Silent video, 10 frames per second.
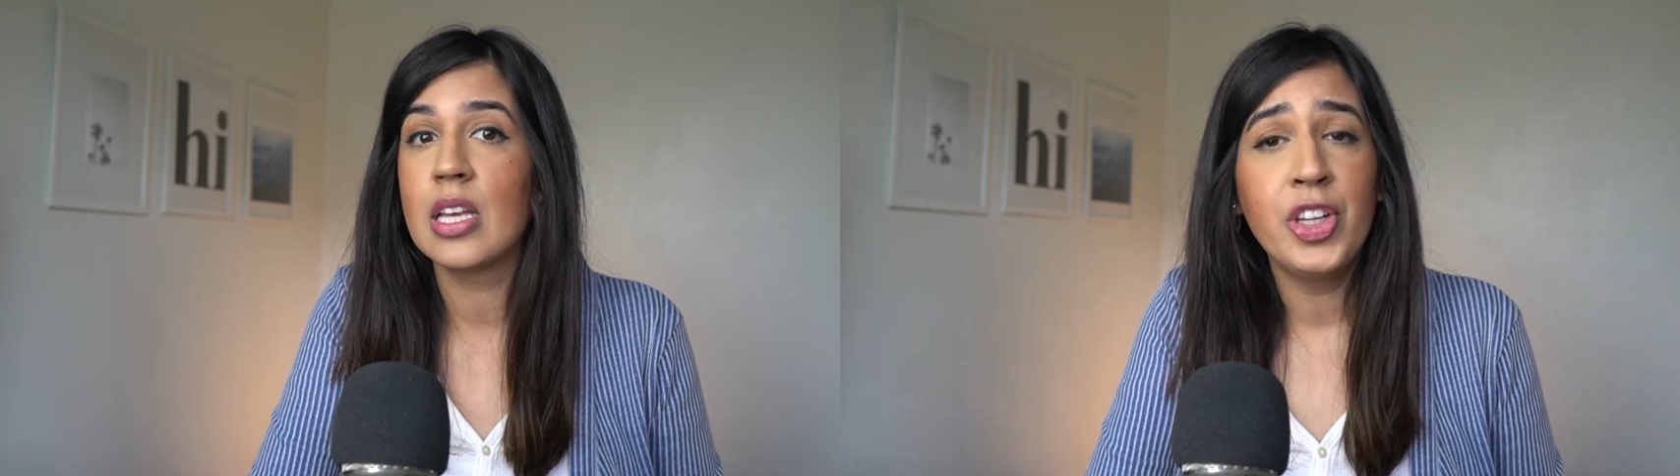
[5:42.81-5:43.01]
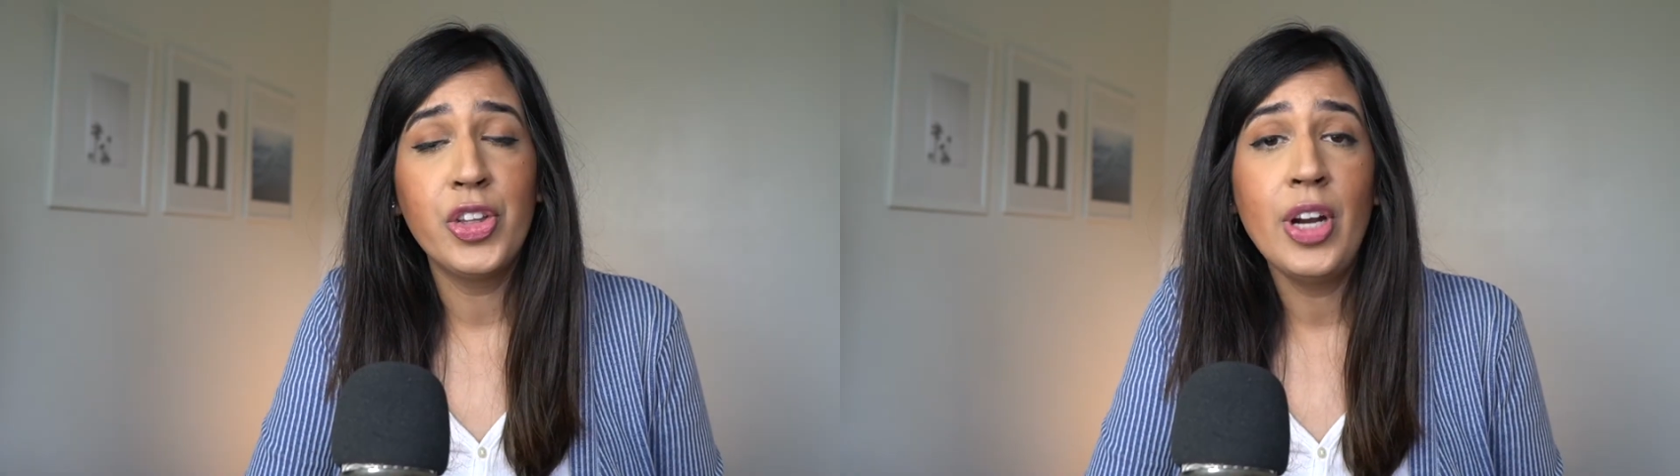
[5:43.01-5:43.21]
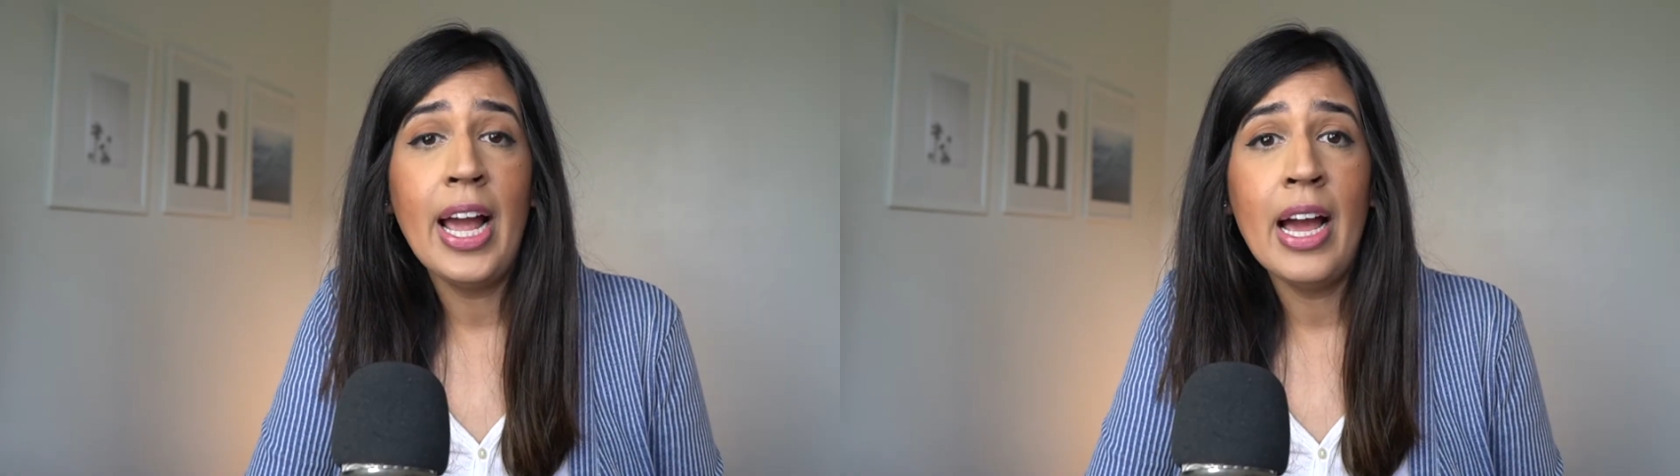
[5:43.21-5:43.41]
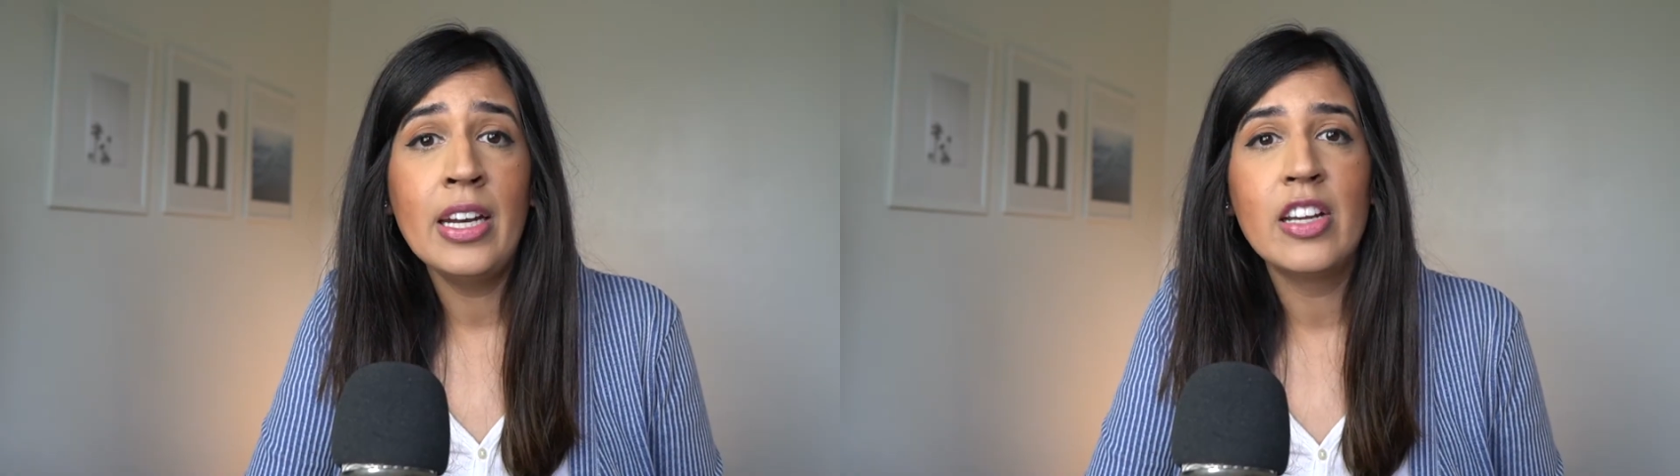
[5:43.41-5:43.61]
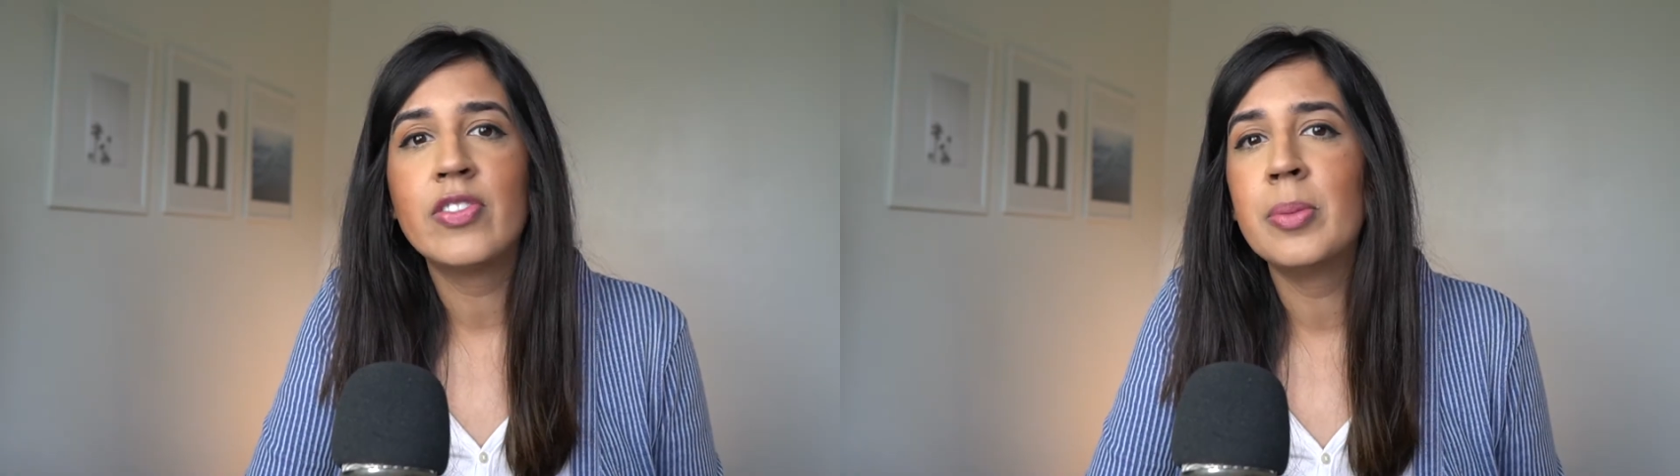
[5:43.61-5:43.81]
On the other
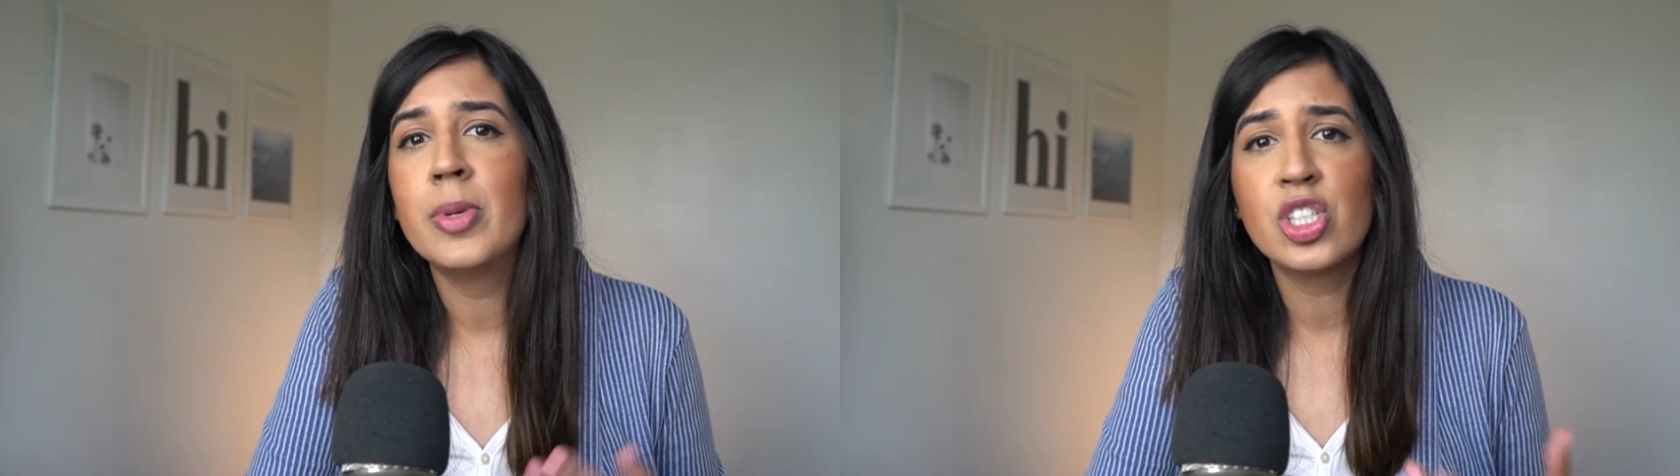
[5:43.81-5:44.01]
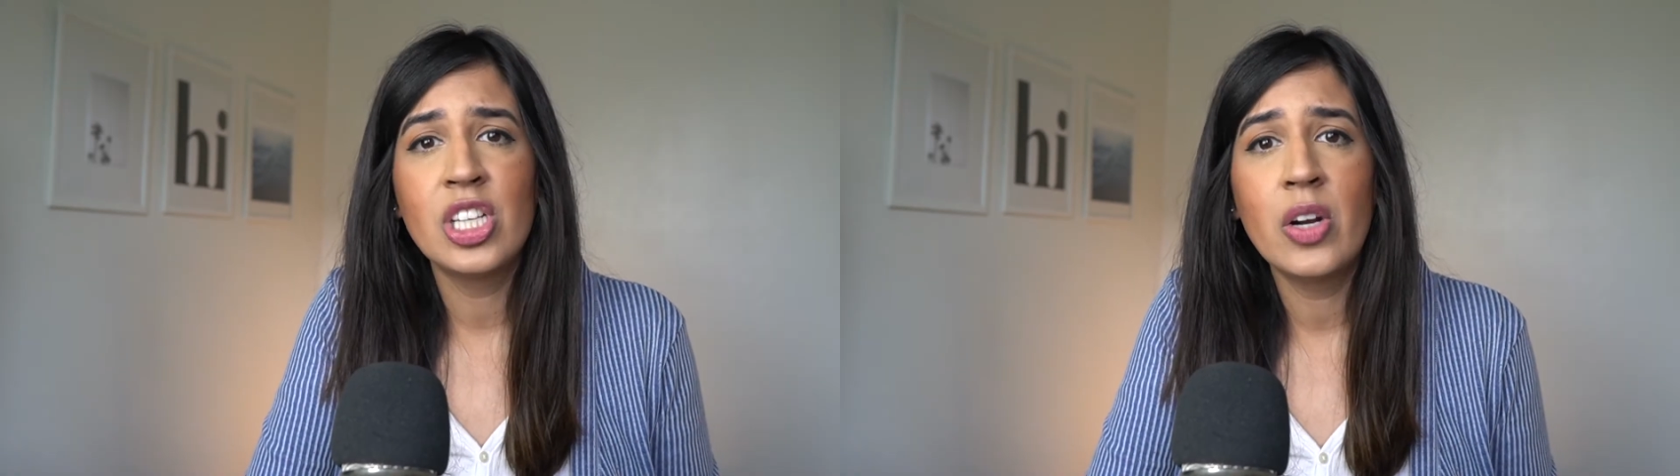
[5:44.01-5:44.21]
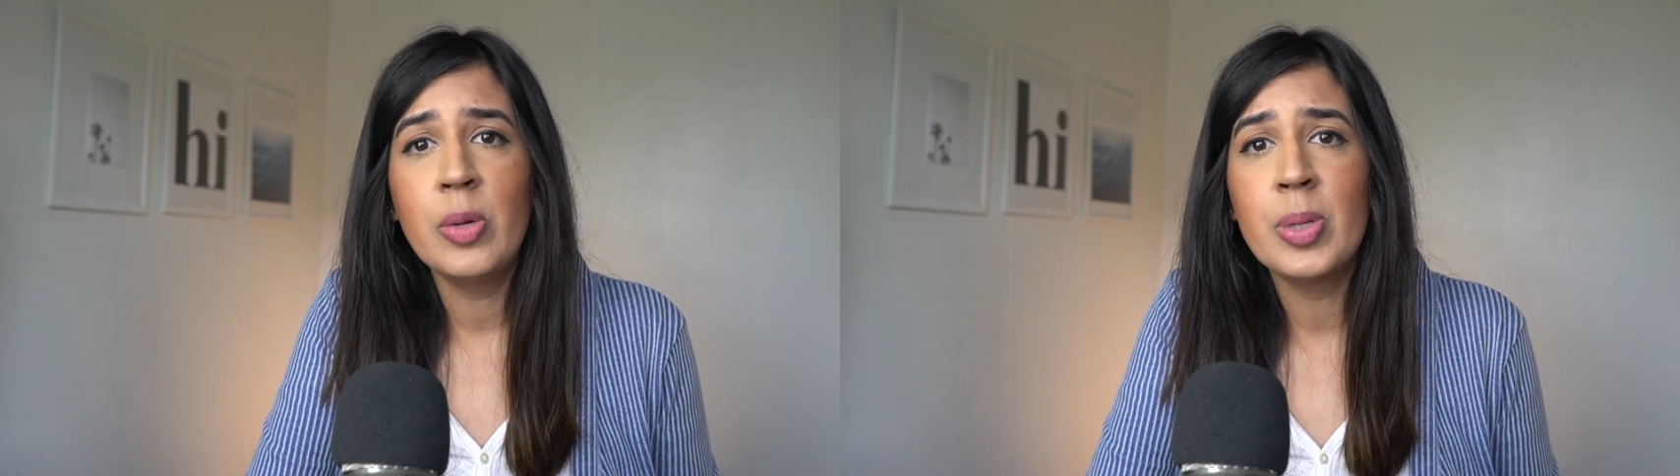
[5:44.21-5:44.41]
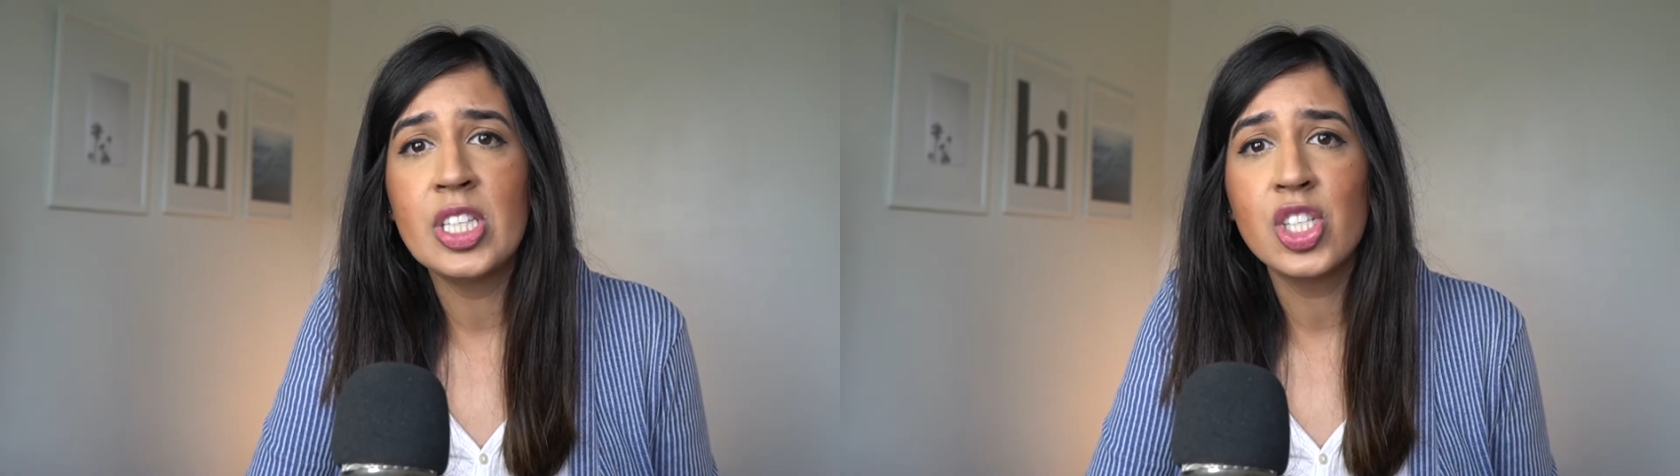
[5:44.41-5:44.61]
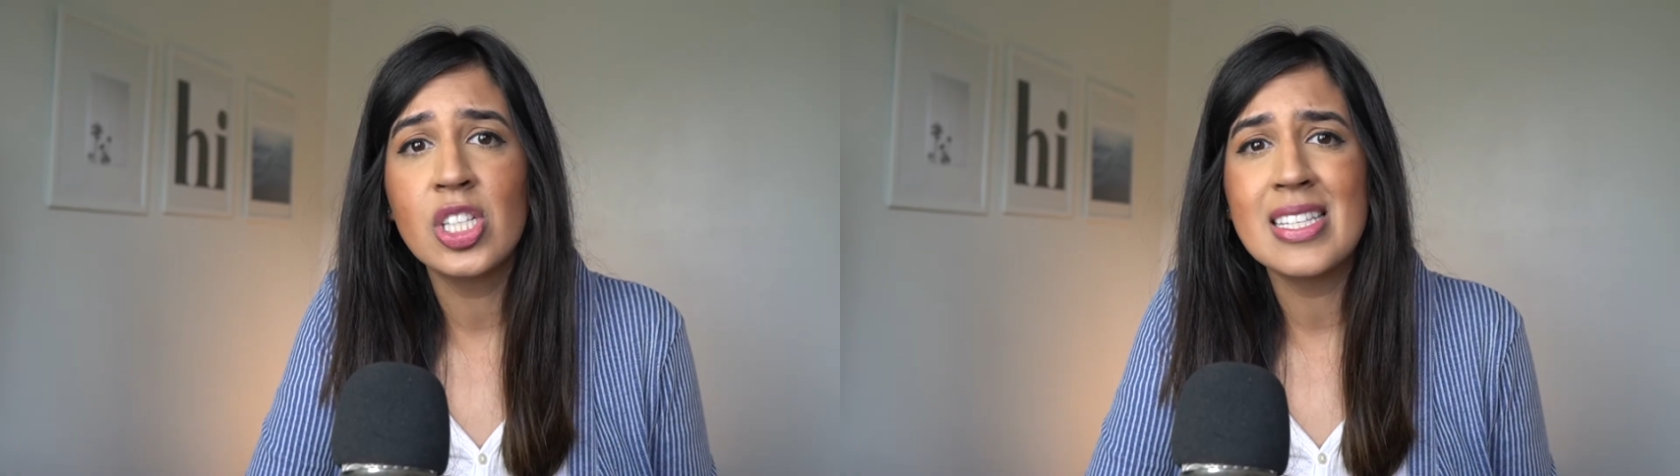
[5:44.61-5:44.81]
hand, if the missionary
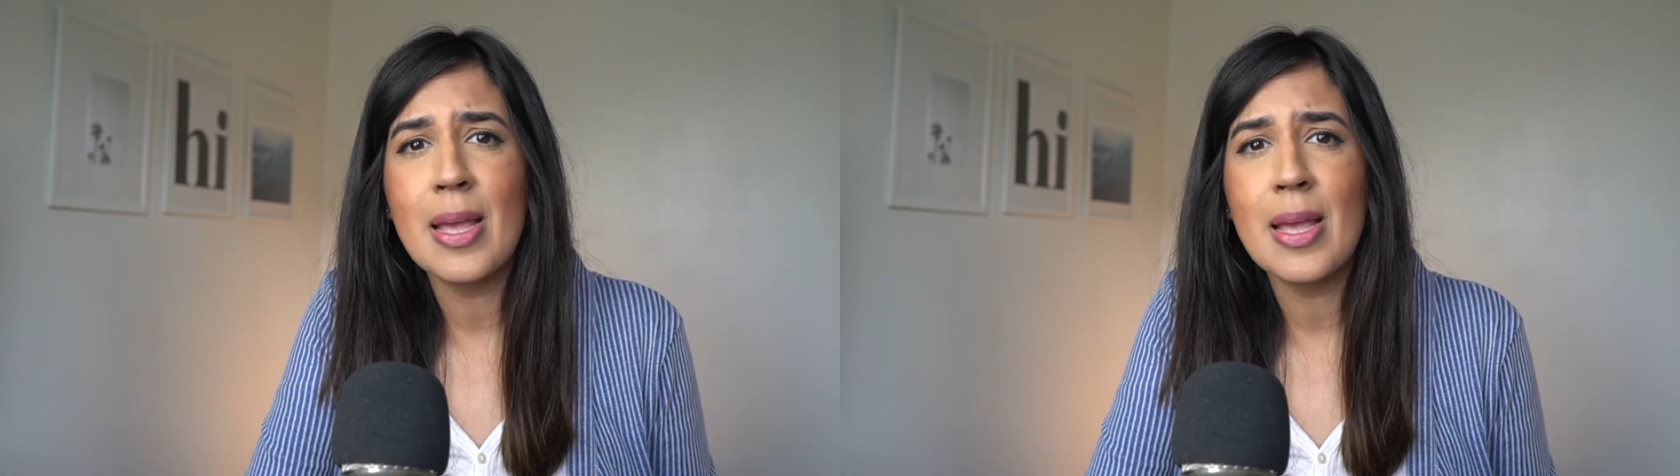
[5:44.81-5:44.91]
position is